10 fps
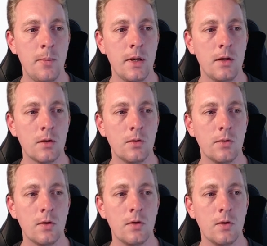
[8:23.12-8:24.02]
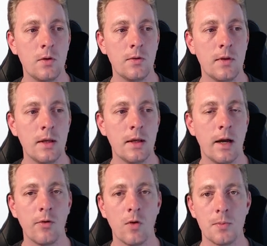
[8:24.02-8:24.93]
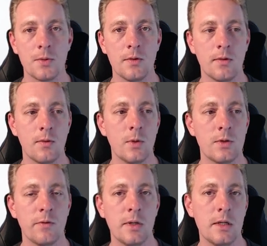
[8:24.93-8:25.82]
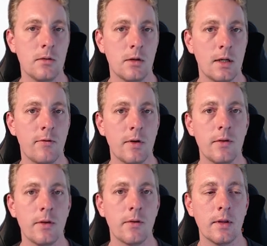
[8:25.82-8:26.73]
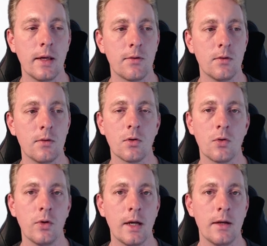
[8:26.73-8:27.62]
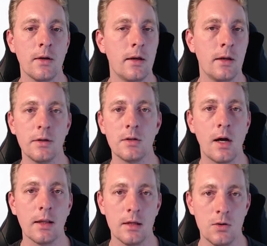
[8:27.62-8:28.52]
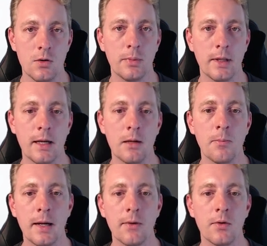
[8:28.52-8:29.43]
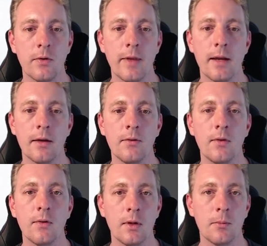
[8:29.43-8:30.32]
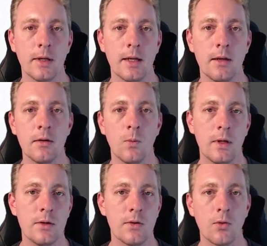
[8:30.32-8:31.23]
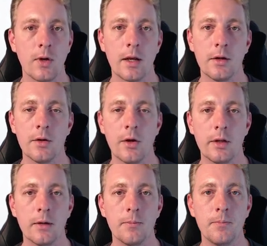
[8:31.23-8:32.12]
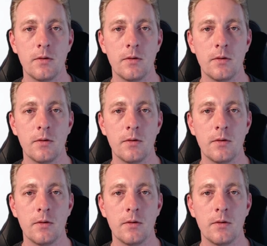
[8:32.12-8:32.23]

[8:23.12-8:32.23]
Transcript: but you can also use the other options which have been covered in this lesson to create an entirely new plane based on that existing plane we just created earlier.